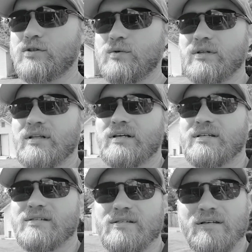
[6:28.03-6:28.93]
doing
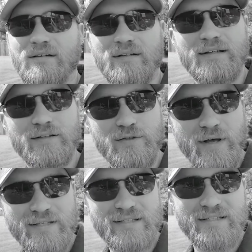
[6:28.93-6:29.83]
this in
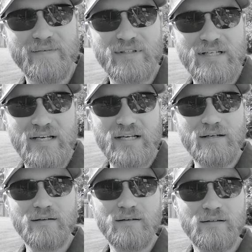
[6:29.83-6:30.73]

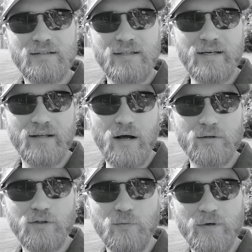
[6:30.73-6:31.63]
2017 in
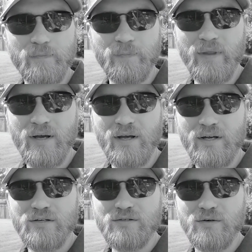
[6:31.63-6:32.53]
October,
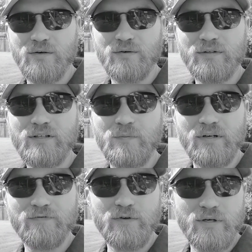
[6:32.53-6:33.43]
so it's been
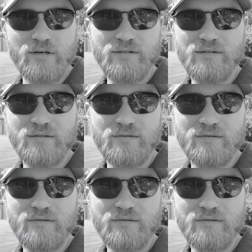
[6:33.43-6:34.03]
a few years.